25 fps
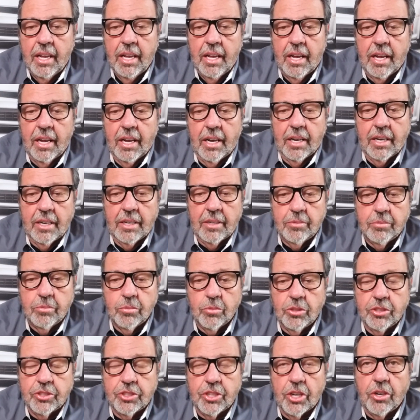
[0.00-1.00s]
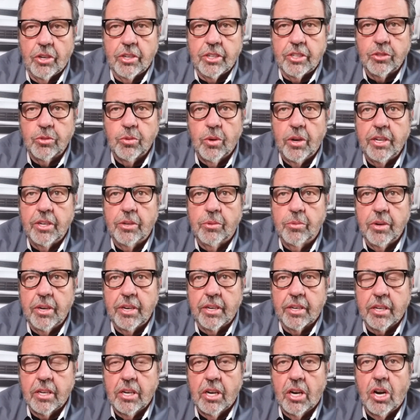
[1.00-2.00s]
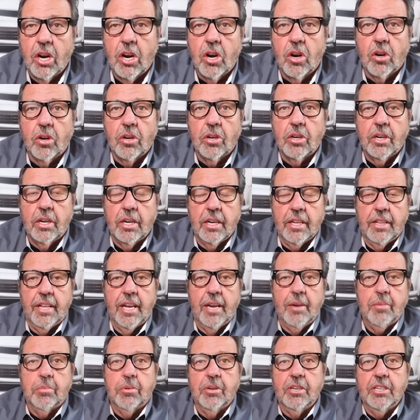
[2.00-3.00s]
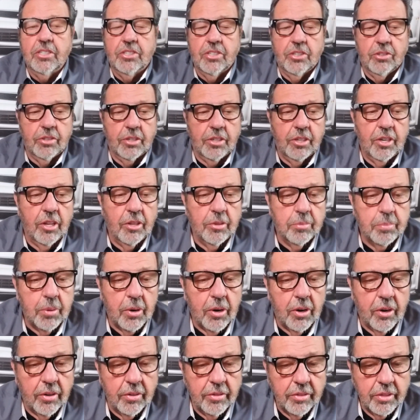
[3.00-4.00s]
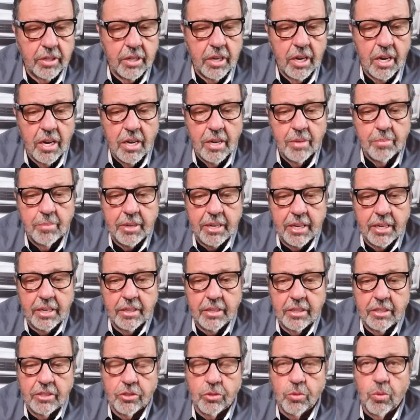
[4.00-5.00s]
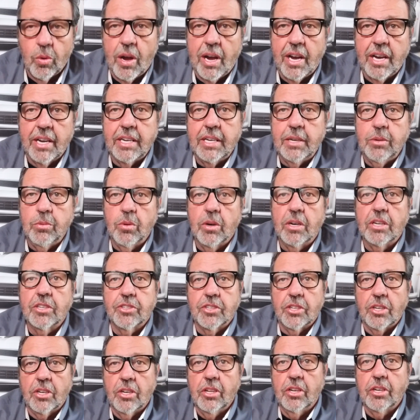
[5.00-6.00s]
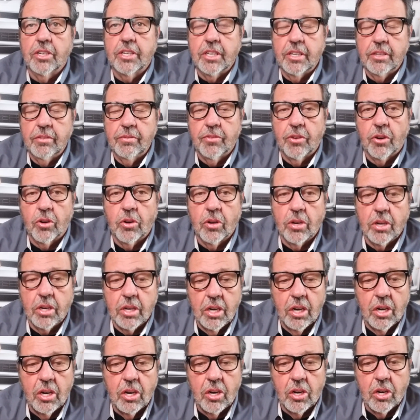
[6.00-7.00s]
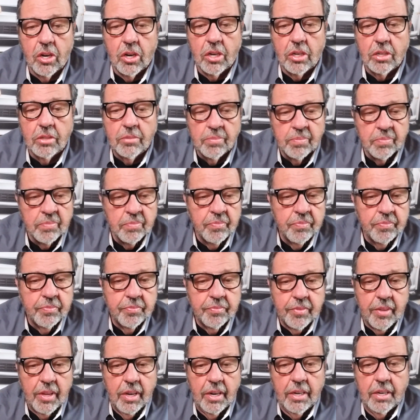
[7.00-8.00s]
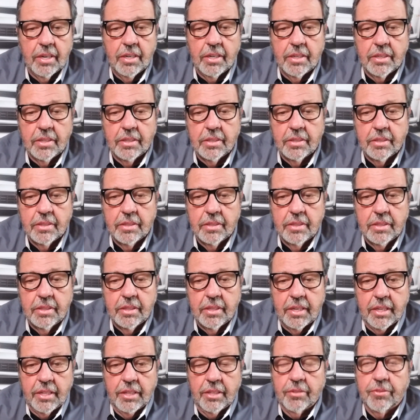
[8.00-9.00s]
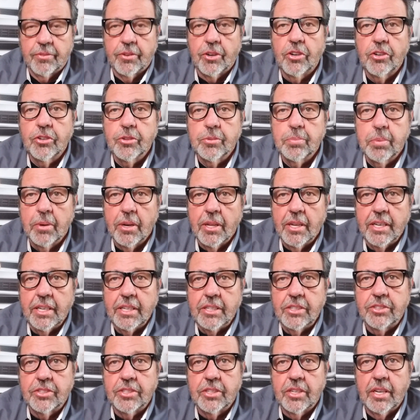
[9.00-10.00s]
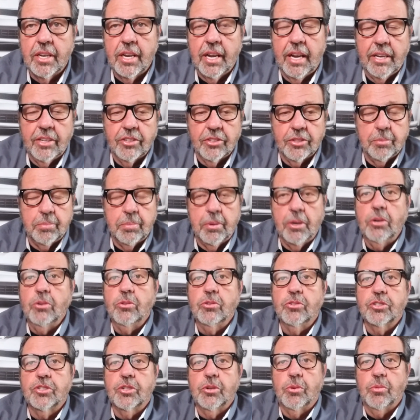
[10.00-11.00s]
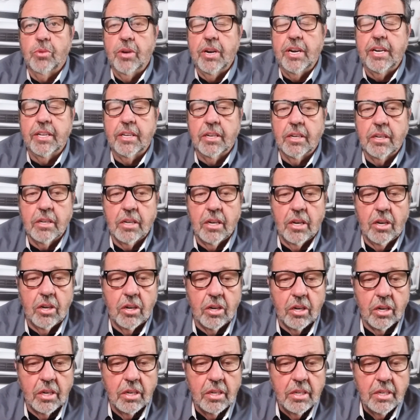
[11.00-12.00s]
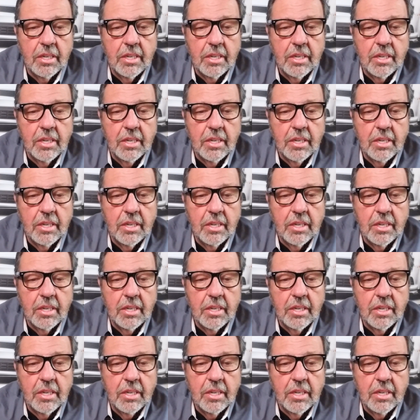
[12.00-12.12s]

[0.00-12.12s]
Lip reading: was on his way to rent a car, and that brings on another part of the comment is why he wasn't looking for a car in the first place as opposed to renting a car.